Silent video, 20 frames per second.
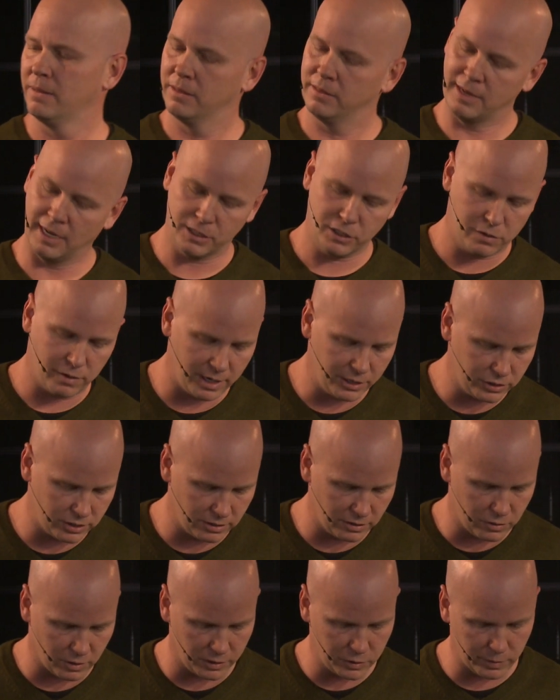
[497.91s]
Next question,
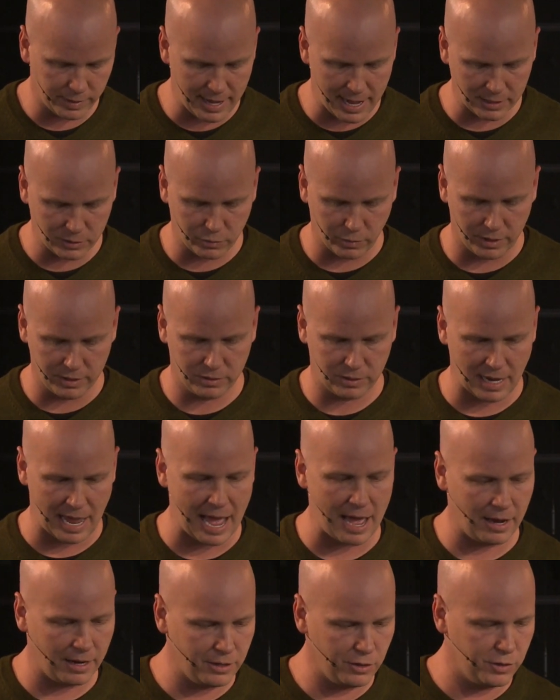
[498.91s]
of course, we asked was,
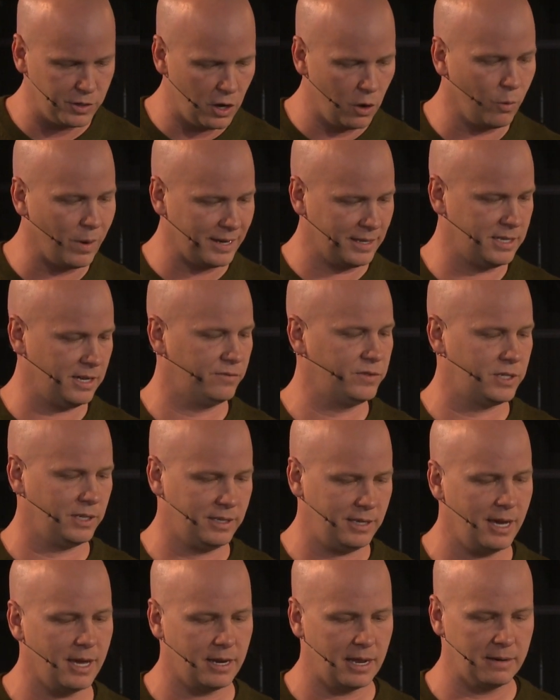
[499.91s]
how do you know what gift to
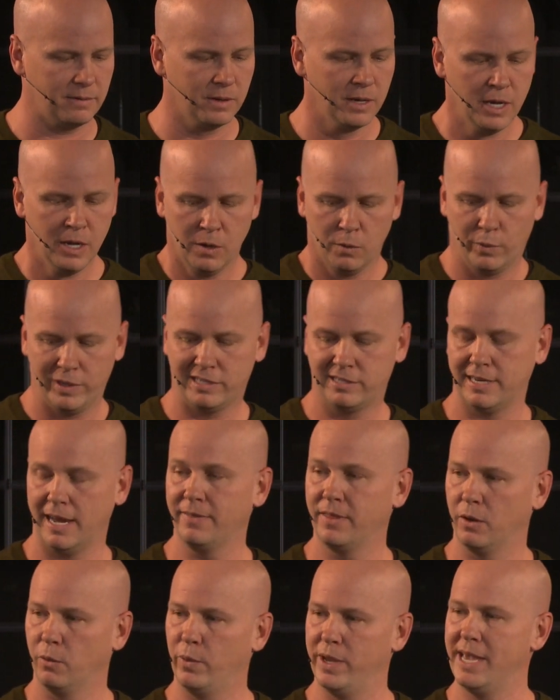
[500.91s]
get? And we said
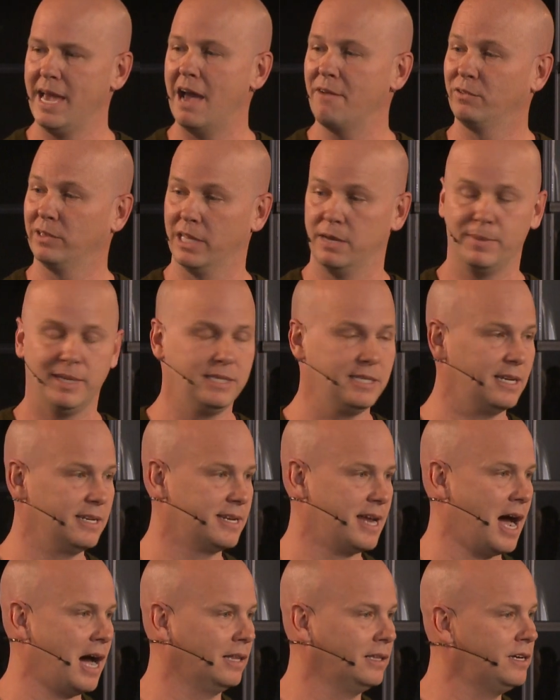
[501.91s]
that we have limited
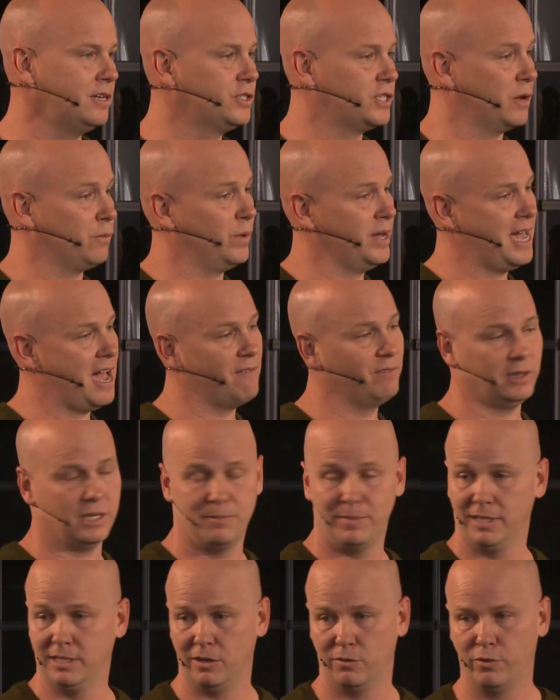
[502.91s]
knowledge and we have
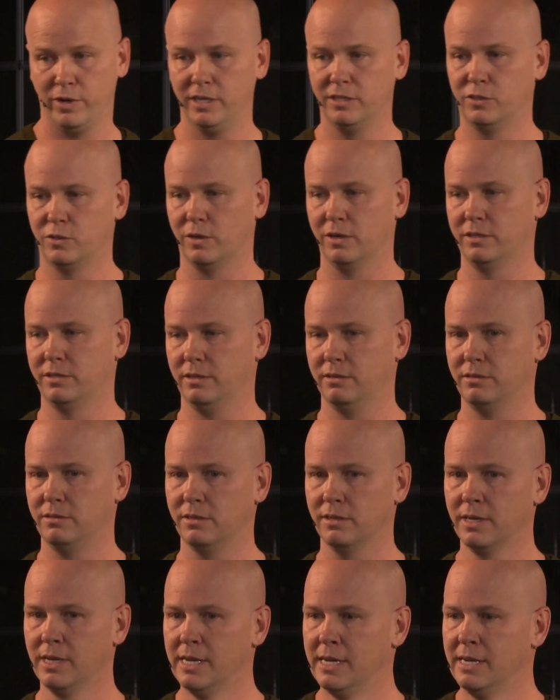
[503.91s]
limited resources.